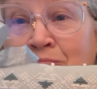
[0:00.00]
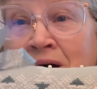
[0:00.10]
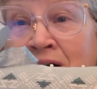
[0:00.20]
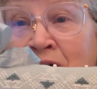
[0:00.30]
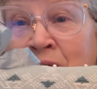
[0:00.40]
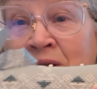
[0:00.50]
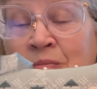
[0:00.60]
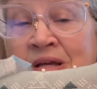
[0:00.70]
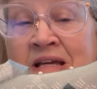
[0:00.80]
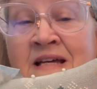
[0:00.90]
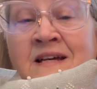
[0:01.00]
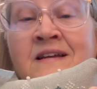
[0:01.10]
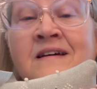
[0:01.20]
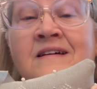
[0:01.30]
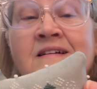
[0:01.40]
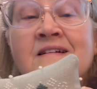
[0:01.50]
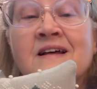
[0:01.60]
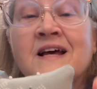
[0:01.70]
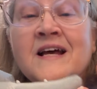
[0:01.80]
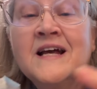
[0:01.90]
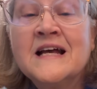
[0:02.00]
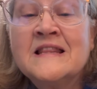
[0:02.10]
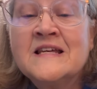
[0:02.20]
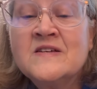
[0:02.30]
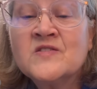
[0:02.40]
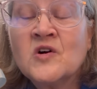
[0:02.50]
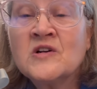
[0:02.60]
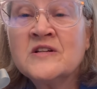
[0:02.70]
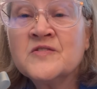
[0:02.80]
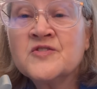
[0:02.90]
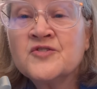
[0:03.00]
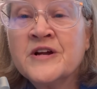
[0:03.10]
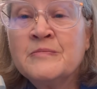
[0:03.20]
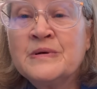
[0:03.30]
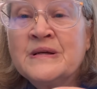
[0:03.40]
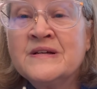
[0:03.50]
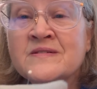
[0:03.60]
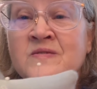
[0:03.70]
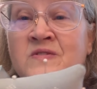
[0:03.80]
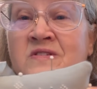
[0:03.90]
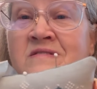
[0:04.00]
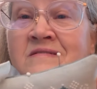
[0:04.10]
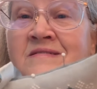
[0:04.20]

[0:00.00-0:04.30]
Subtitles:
bow and a pin. And these are little straight pins